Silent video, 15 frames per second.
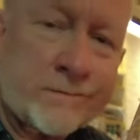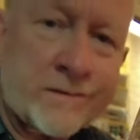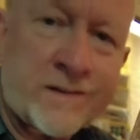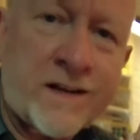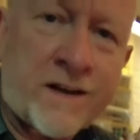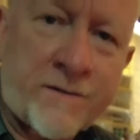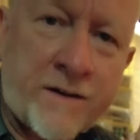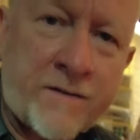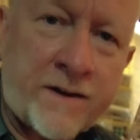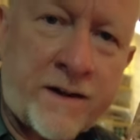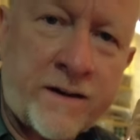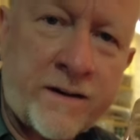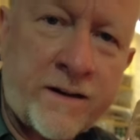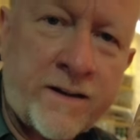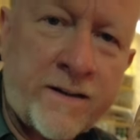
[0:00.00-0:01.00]
self
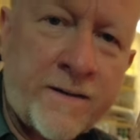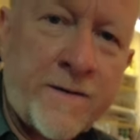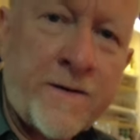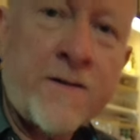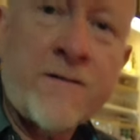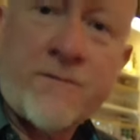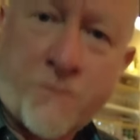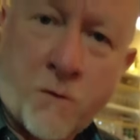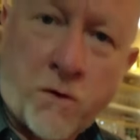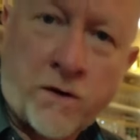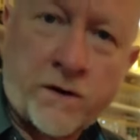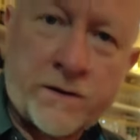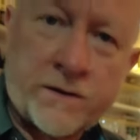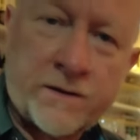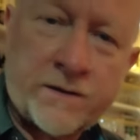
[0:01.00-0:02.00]
evident.
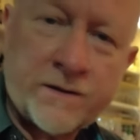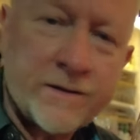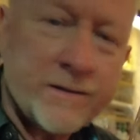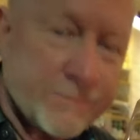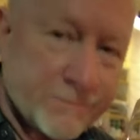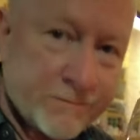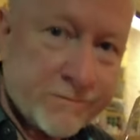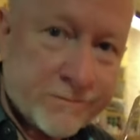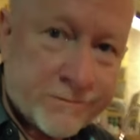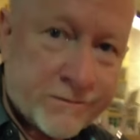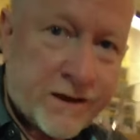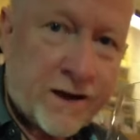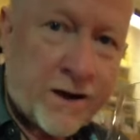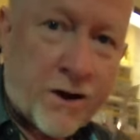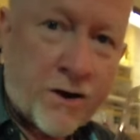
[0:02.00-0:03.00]
Forks
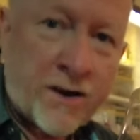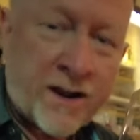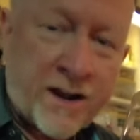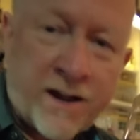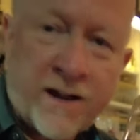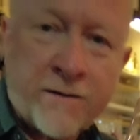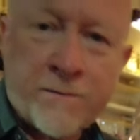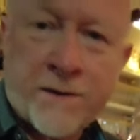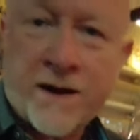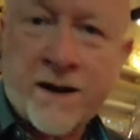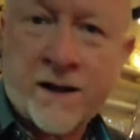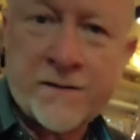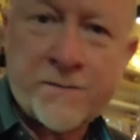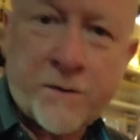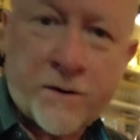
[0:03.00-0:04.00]
you know, and my
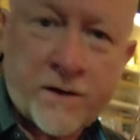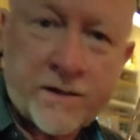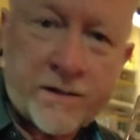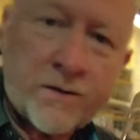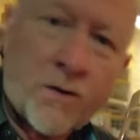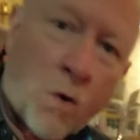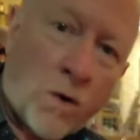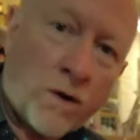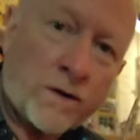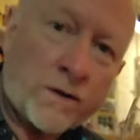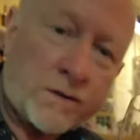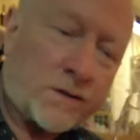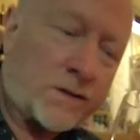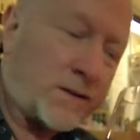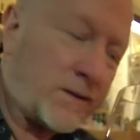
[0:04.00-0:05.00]
next book is
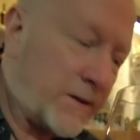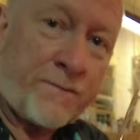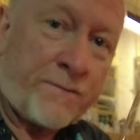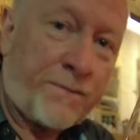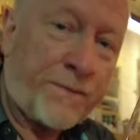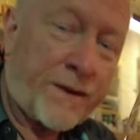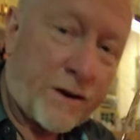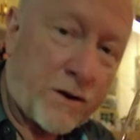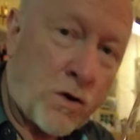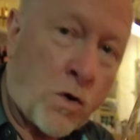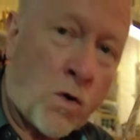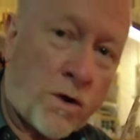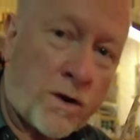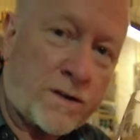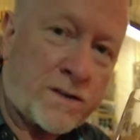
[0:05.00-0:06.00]
Corks.
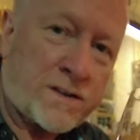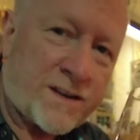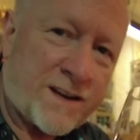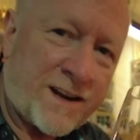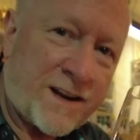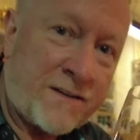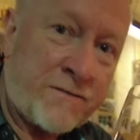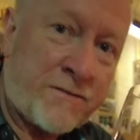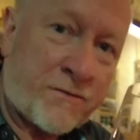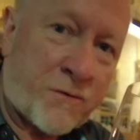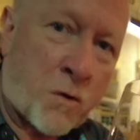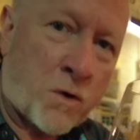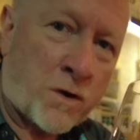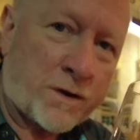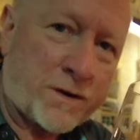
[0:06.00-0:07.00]
Corks and
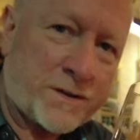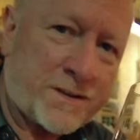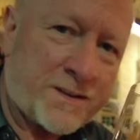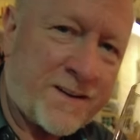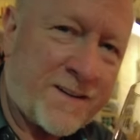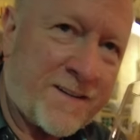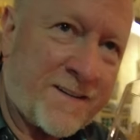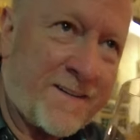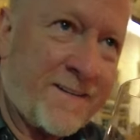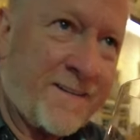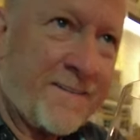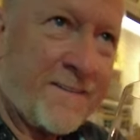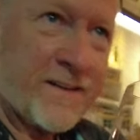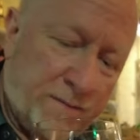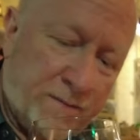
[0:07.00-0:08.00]
Forks.
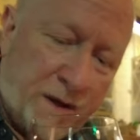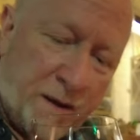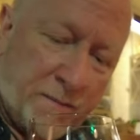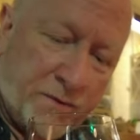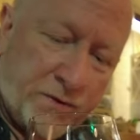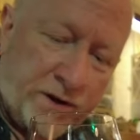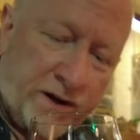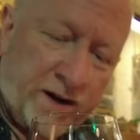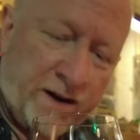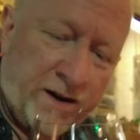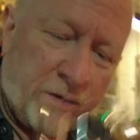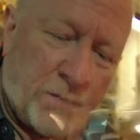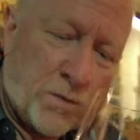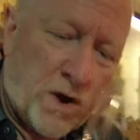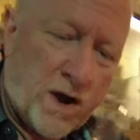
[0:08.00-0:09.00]
I'm, I'm drinking
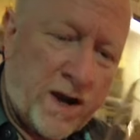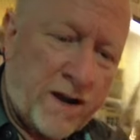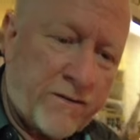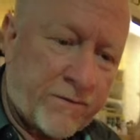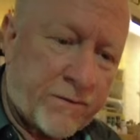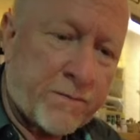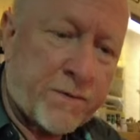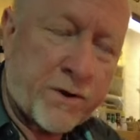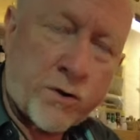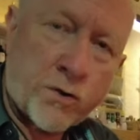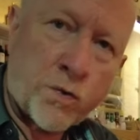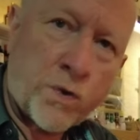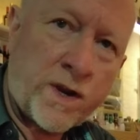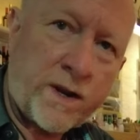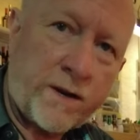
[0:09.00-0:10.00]
a wine from
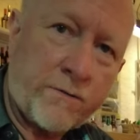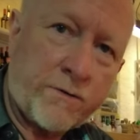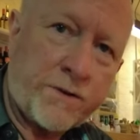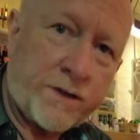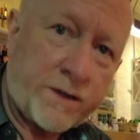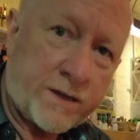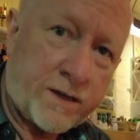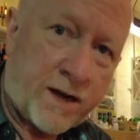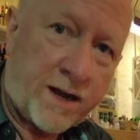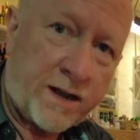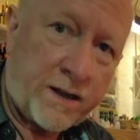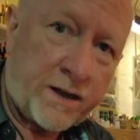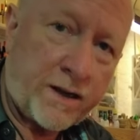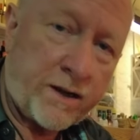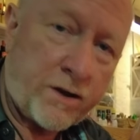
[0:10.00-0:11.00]
Crete, which is an
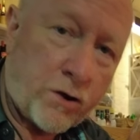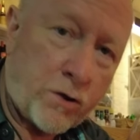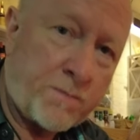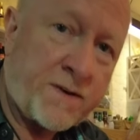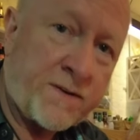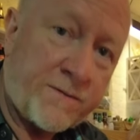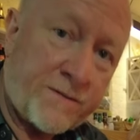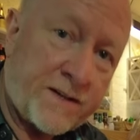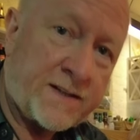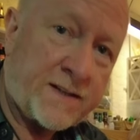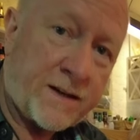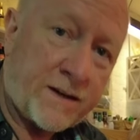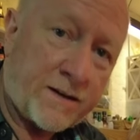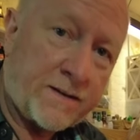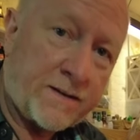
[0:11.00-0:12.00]
island I hope to visit